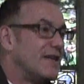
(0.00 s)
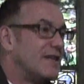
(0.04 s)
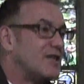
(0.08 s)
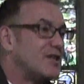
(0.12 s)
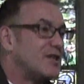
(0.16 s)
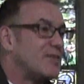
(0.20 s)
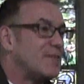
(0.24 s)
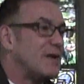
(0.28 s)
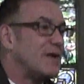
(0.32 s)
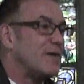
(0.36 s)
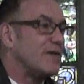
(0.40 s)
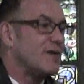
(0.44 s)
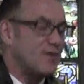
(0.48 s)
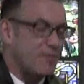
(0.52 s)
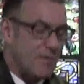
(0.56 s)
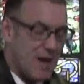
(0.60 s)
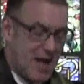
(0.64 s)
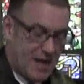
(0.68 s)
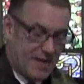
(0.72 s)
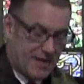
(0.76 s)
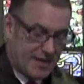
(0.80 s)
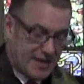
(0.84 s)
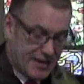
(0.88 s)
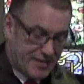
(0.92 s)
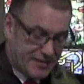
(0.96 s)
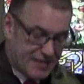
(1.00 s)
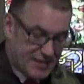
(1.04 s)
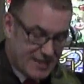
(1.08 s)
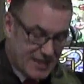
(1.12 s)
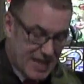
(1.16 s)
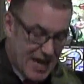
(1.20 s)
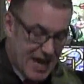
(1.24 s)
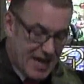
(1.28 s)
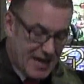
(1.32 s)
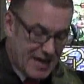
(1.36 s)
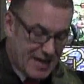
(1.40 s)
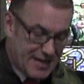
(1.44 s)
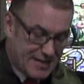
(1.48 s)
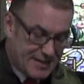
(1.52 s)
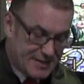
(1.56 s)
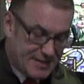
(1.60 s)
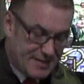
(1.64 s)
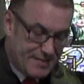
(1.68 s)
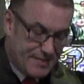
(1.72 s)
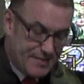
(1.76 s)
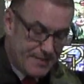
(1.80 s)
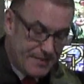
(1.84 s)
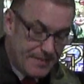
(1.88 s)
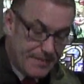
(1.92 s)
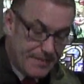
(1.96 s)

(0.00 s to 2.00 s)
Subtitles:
the spirituality of science.